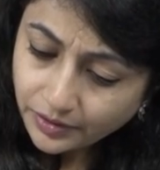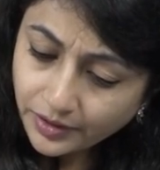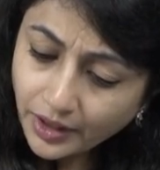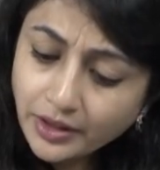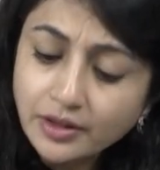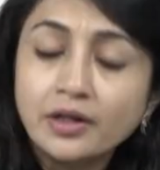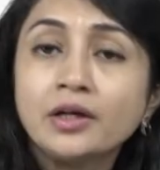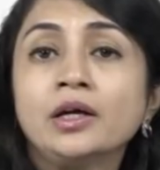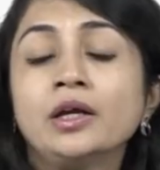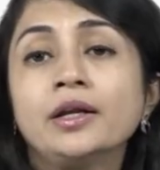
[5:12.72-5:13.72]
Right?
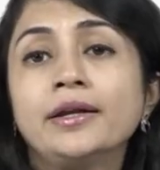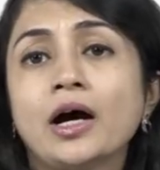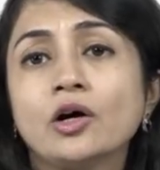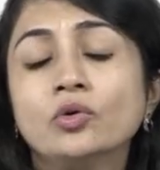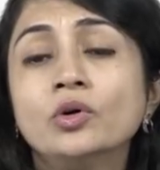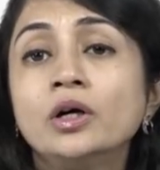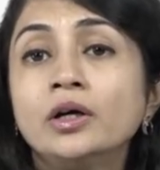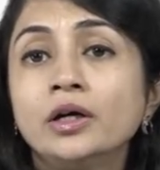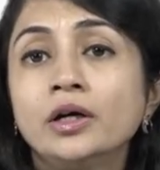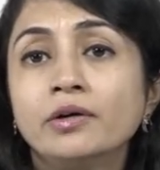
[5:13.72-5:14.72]
Now,
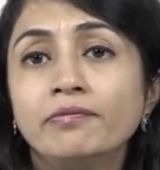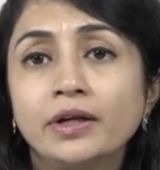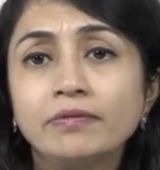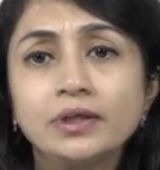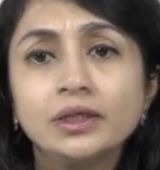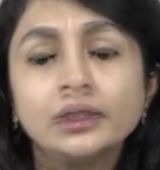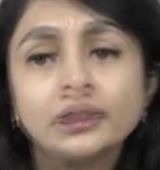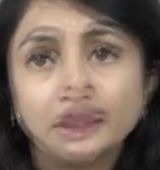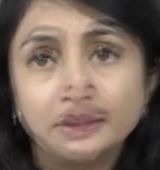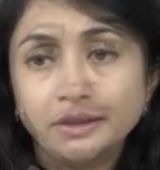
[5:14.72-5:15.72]
When we
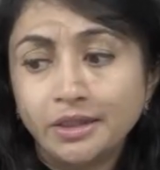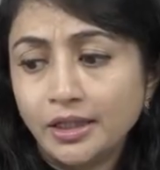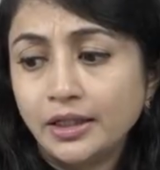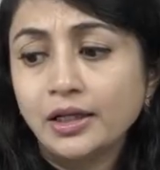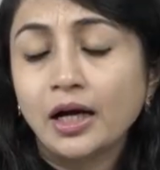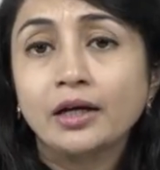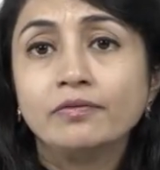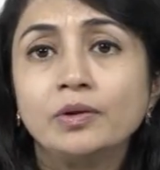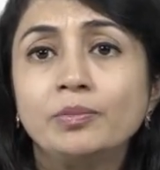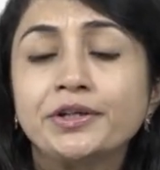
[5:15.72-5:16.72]
study nail, I
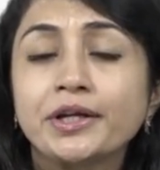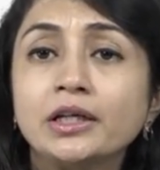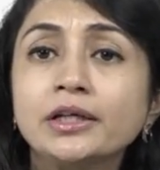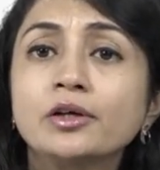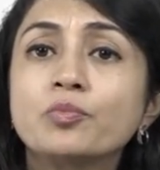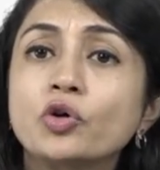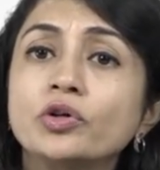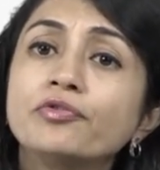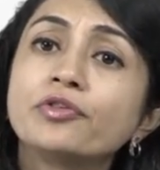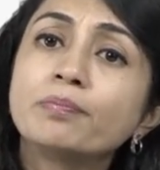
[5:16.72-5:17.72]
will be telling you about
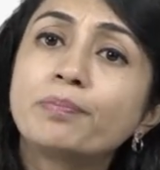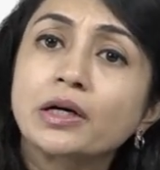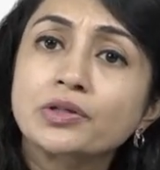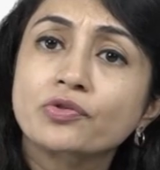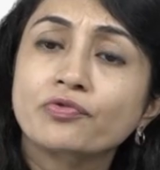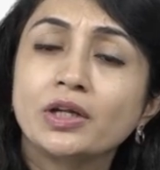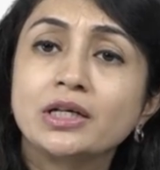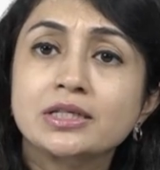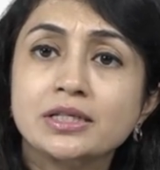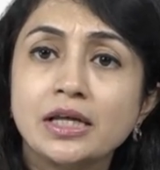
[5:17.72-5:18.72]
different parts of
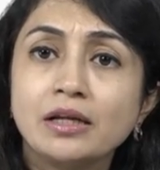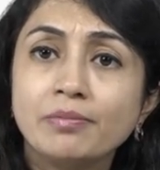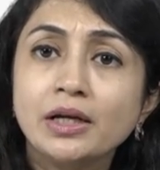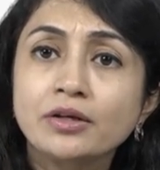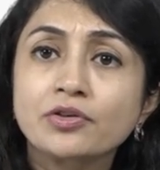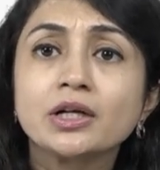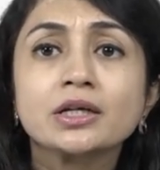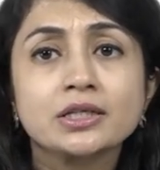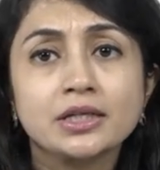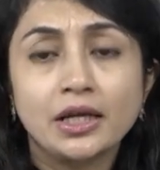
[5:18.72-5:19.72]
nails, nail
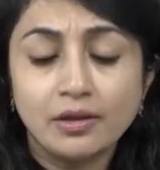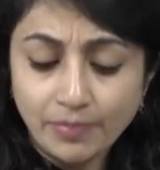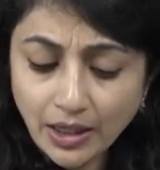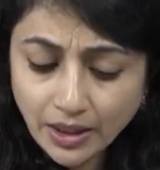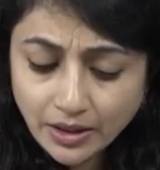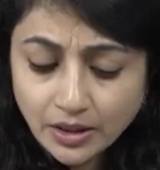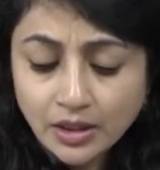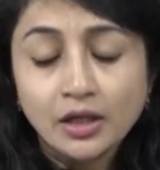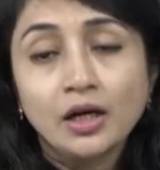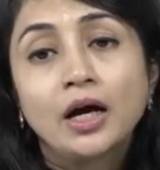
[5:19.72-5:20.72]
matrix, nail bed,
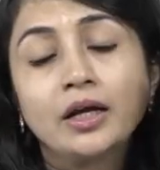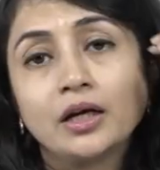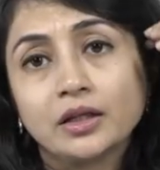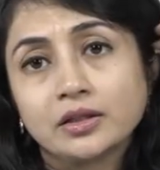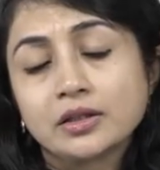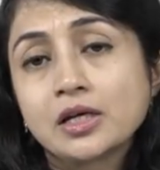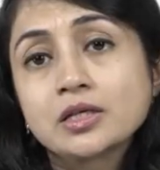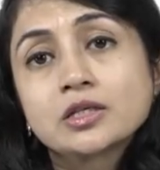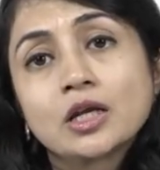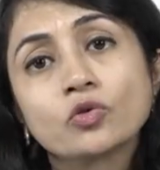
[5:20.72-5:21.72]
and other
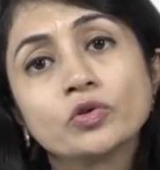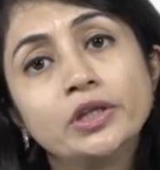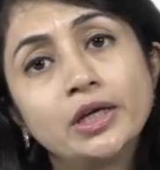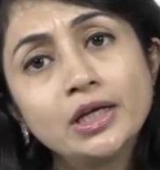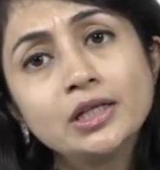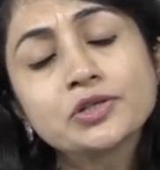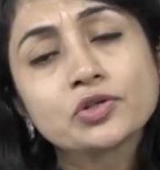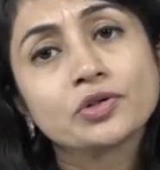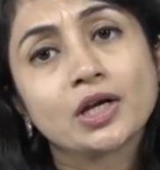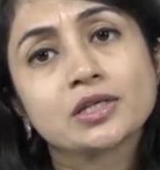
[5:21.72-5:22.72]
things. Now, nail
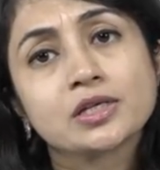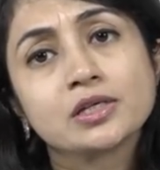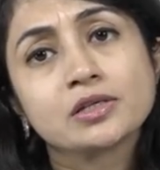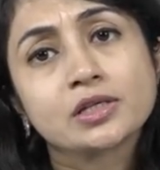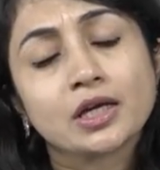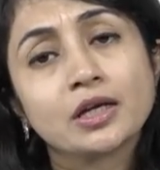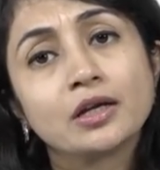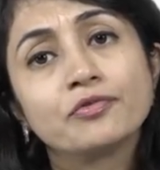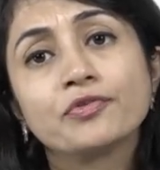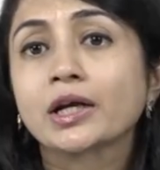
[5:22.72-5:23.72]
psoriasis can
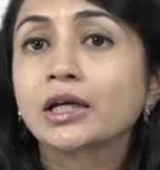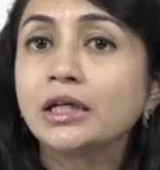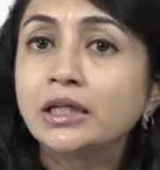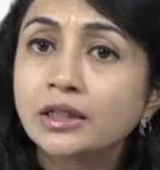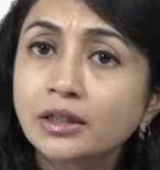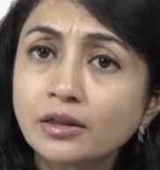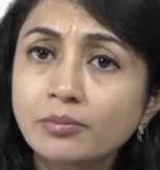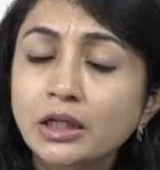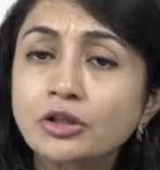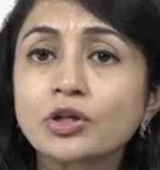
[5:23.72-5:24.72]
affect either the
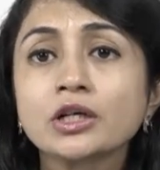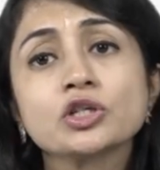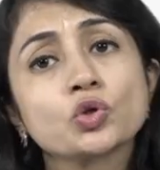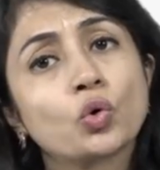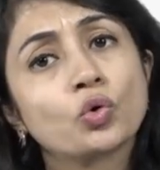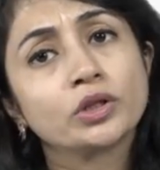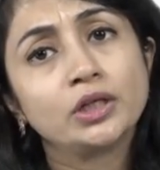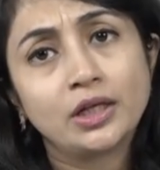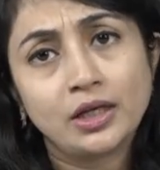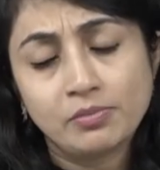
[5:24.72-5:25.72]
matrix or
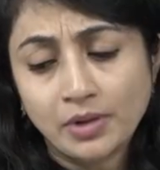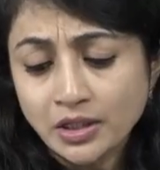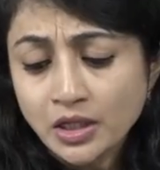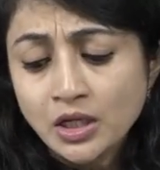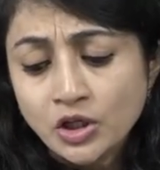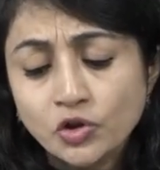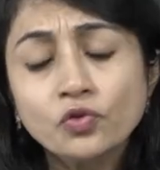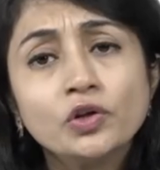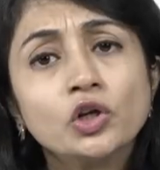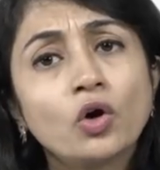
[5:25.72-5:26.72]
the nail bed.
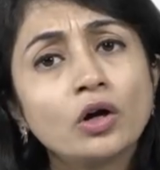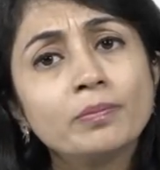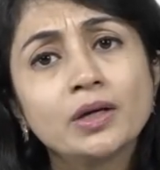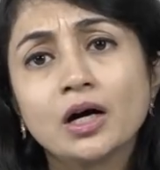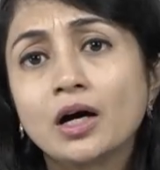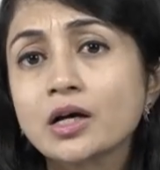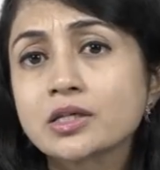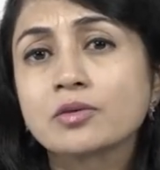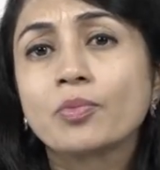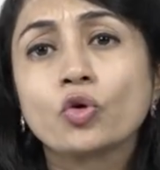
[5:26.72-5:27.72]
You will not be
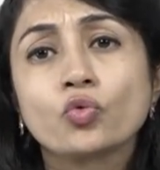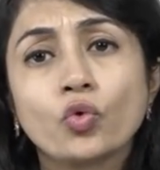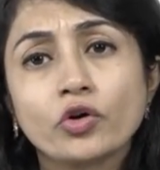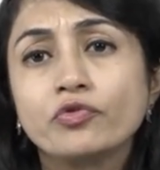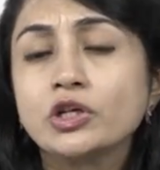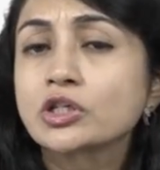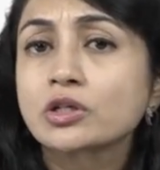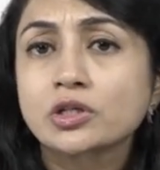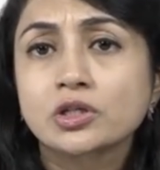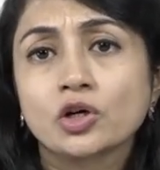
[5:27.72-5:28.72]
asked about what
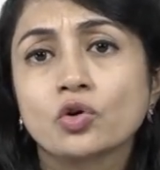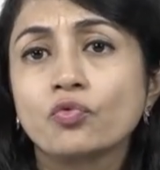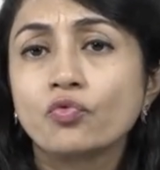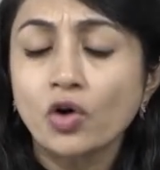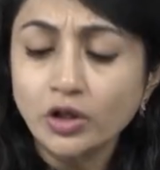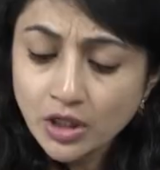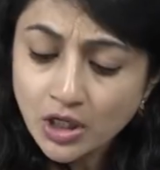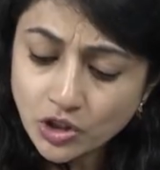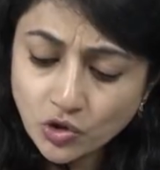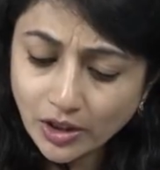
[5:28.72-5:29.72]
feature is there of what.
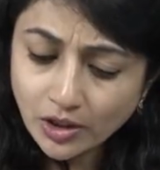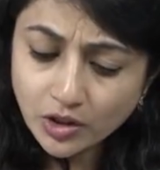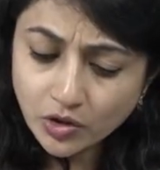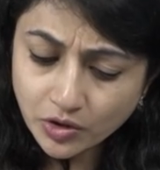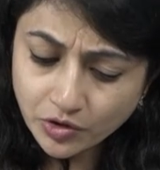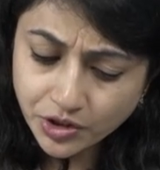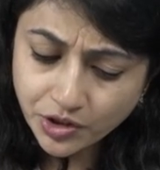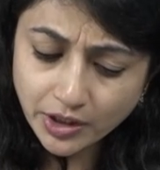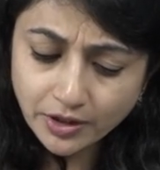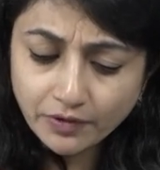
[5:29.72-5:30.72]
So, I'll
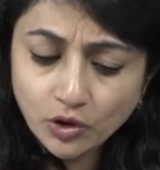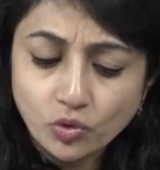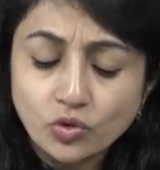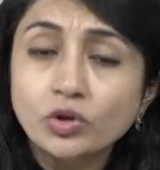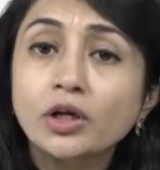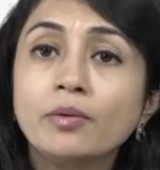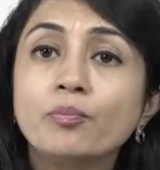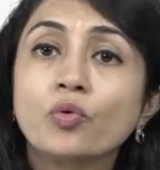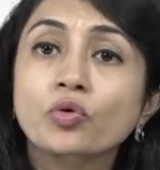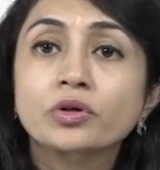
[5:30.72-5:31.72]
straight away go to the
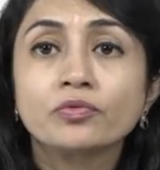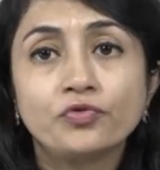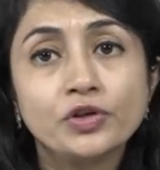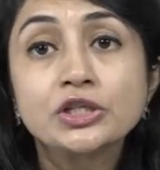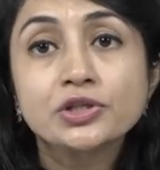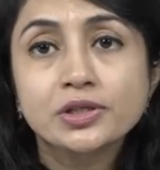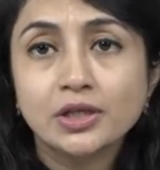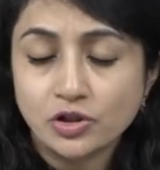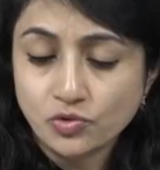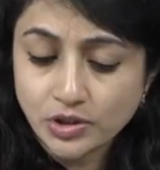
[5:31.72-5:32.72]
important features
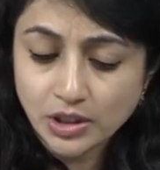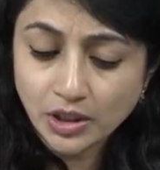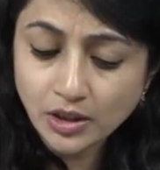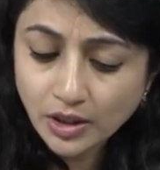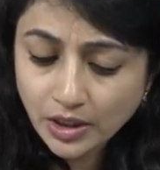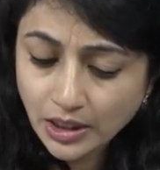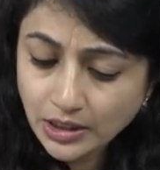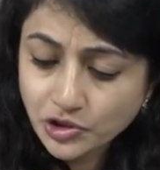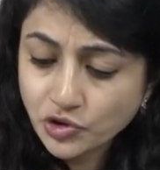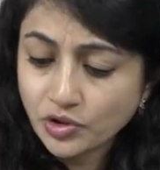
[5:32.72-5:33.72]
that you see in
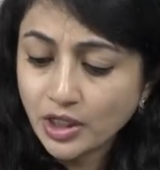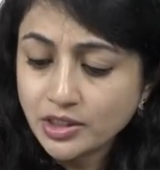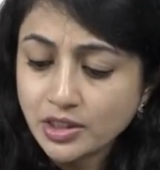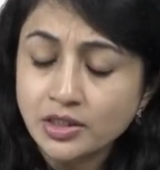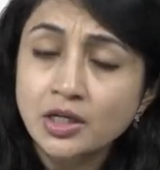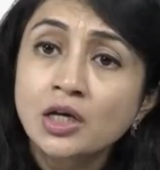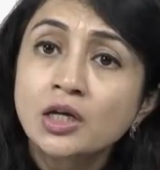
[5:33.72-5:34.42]
nail psoriasis.